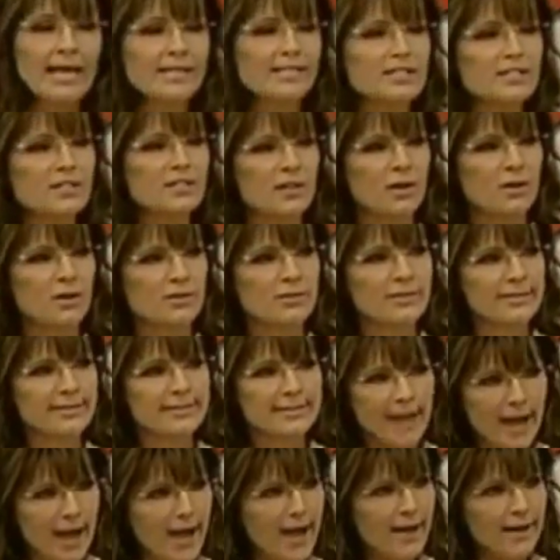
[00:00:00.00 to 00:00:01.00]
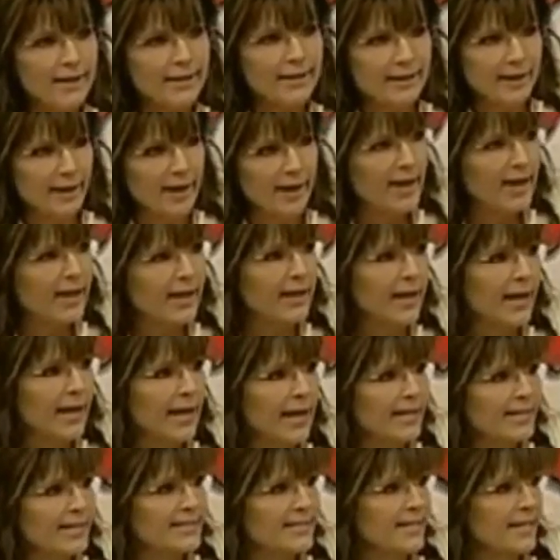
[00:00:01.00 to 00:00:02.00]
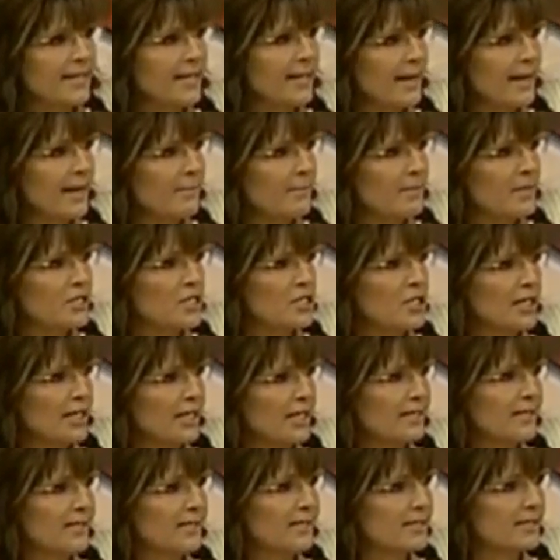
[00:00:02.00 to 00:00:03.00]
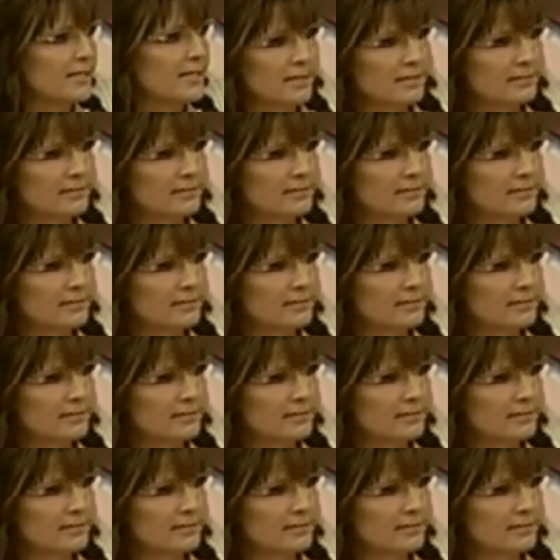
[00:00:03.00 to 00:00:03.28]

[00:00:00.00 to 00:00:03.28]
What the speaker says: It's those doggone ATM machines.